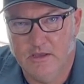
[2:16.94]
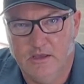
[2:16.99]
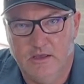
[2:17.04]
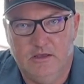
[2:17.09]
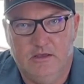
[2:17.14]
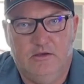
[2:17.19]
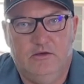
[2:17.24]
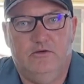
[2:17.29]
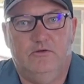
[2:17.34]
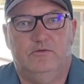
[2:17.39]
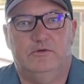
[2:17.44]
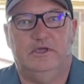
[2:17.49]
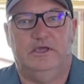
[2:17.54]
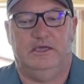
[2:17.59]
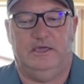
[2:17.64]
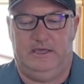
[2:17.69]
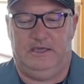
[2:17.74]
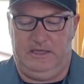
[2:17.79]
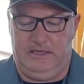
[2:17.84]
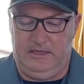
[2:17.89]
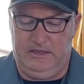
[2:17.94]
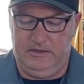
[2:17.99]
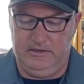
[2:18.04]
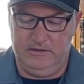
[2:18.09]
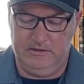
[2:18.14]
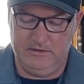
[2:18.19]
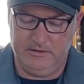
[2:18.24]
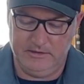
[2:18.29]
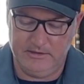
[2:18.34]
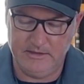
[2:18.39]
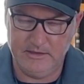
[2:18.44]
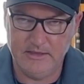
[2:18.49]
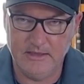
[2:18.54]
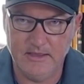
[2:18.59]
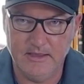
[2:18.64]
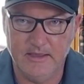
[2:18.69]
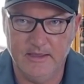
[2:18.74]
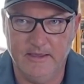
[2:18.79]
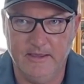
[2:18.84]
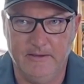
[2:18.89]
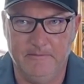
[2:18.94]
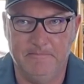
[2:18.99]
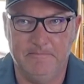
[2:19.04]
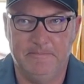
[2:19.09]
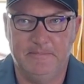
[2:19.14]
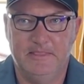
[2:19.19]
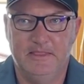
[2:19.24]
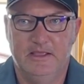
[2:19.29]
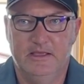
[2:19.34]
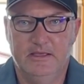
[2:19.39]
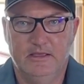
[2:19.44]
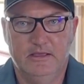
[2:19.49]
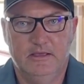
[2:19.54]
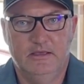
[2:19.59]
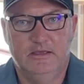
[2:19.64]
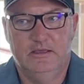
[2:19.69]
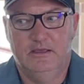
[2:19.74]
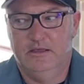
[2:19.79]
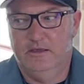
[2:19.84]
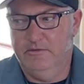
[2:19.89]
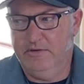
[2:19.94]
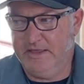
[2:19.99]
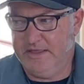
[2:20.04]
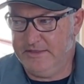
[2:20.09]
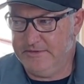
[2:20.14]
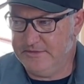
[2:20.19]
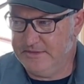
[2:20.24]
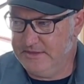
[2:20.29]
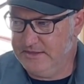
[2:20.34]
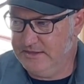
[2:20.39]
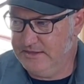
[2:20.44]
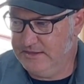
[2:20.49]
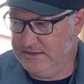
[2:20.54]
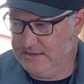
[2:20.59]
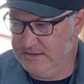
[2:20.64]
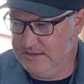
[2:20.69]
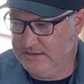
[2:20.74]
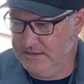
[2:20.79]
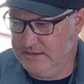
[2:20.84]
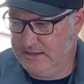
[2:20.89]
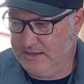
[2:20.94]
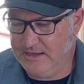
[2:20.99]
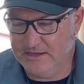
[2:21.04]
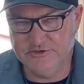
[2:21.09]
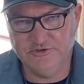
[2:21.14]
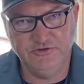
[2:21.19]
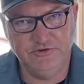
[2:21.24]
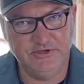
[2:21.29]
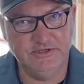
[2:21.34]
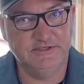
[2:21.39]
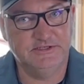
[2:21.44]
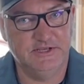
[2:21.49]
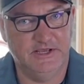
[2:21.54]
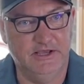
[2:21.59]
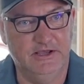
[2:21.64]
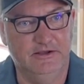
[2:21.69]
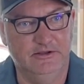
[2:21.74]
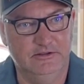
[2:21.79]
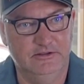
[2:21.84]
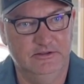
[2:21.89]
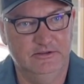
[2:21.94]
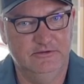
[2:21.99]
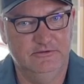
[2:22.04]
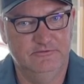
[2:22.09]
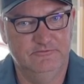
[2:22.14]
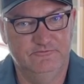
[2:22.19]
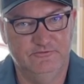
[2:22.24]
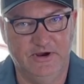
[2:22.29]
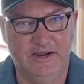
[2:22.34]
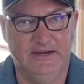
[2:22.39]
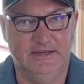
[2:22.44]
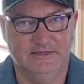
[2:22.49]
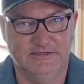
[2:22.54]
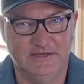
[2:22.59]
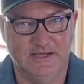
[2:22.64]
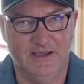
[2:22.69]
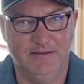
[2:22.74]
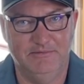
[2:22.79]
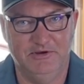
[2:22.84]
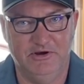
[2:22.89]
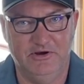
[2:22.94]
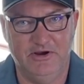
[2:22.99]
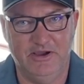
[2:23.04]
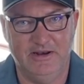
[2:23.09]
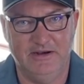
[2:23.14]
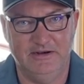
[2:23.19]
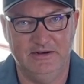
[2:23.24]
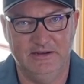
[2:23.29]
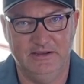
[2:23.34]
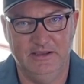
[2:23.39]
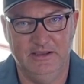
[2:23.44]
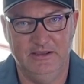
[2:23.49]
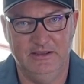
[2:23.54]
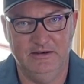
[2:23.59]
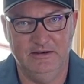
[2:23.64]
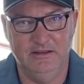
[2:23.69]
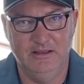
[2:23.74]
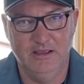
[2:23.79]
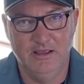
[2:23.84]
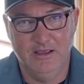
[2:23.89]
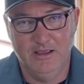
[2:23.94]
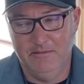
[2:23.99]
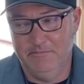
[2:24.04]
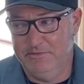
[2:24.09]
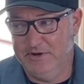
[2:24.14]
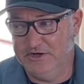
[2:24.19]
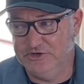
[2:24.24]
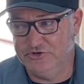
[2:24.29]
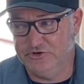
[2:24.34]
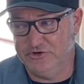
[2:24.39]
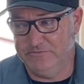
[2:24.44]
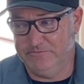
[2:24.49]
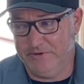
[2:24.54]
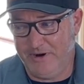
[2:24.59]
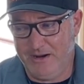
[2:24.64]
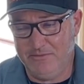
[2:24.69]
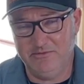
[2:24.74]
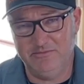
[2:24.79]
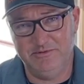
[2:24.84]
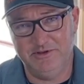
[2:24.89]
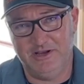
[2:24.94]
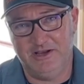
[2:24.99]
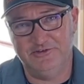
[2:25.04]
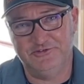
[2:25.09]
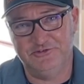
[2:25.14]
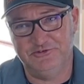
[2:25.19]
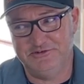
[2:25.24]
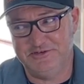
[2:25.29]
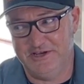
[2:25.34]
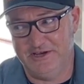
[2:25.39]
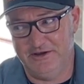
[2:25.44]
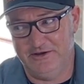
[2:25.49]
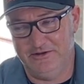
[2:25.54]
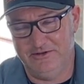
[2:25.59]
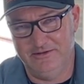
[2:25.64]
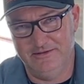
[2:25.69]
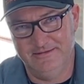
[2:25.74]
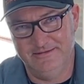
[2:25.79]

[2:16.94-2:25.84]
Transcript: Okay. Yep. Well, as you can tell, Frank and Tommy are at it again. But as you can probably also tell,